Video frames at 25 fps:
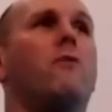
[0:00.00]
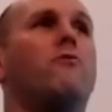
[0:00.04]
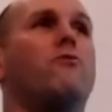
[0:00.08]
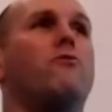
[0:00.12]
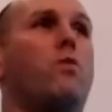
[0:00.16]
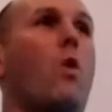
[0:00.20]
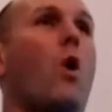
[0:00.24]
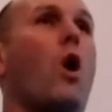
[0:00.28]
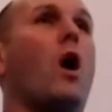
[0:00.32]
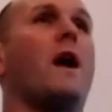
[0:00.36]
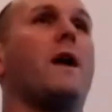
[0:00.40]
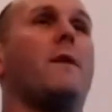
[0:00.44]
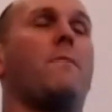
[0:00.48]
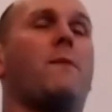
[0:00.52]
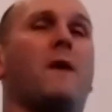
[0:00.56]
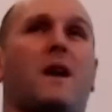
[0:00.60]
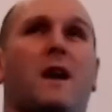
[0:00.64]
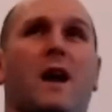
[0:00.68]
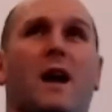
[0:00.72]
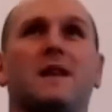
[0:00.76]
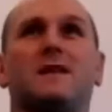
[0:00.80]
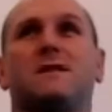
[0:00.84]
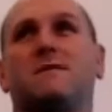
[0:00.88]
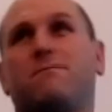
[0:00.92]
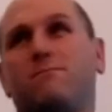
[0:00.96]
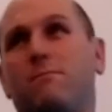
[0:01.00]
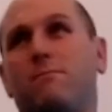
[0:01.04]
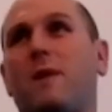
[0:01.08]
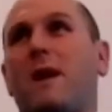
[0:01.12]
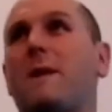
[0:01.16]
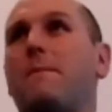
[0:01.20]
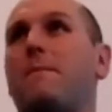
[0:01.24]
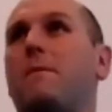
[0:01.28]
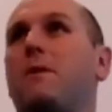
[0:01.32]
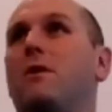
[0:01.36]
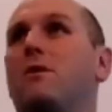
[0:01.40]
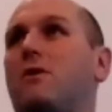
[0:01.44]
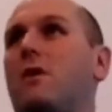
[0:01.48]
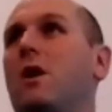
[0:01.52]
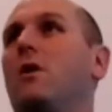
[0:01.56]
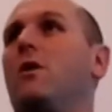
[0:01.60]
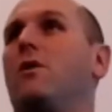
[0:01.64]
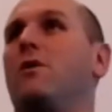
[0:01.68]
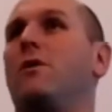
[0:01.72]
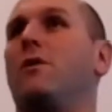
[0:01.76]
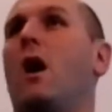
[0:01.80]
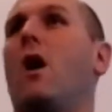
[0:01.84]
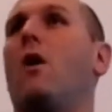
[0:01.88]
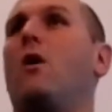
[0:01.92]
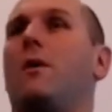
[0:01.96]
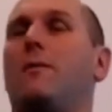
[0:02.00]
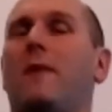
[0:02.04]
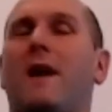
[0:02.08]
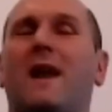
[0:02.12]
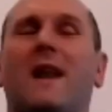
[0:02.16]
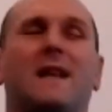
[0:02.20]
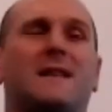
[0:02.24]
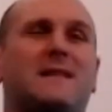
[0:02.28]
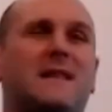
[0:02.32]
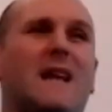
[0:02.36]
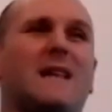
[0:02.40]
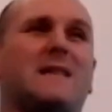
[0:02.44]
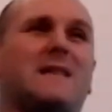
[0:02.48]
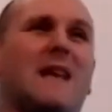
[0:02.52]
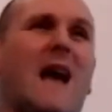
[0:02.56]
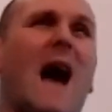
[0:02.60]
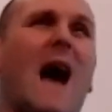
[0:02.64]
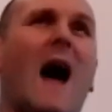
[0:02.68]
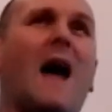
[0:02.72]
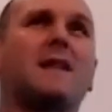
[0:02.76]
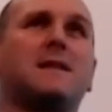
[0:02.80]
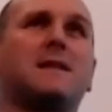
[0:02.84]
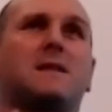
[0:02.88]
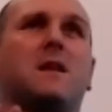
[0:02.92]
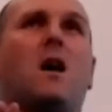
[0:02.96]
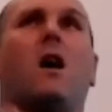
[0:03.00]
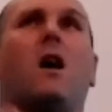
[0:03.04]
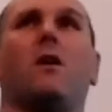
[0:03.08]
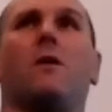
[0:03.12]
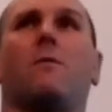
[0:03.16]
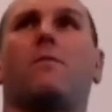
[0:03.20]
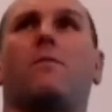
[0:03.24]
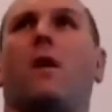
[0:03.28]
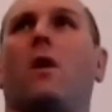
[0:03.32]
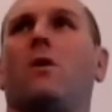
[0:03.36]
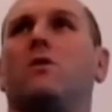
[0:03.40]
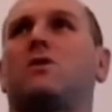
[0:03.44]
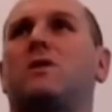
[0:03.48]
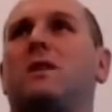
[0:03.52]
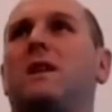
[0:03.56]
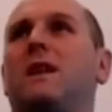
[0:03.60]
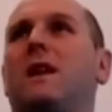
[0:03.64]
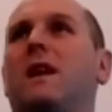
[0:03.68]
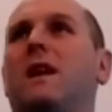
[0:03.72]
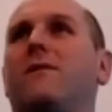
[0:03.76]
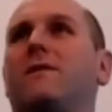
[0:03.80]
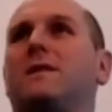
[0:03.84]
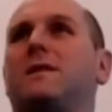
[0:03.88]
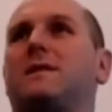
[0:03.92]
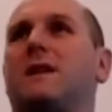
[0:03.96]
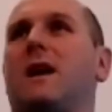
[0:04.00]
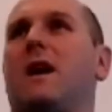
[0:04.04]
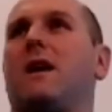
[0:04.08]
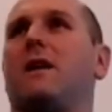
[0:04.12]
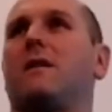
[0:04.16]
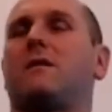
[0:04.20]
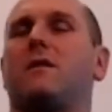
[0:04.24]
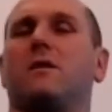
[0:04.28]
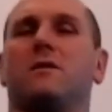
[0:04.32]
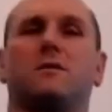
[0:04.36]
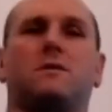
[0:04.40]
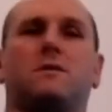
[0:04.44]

Why? Because people who don't know what I mean, it's a hands-on approach to Leaving Cert.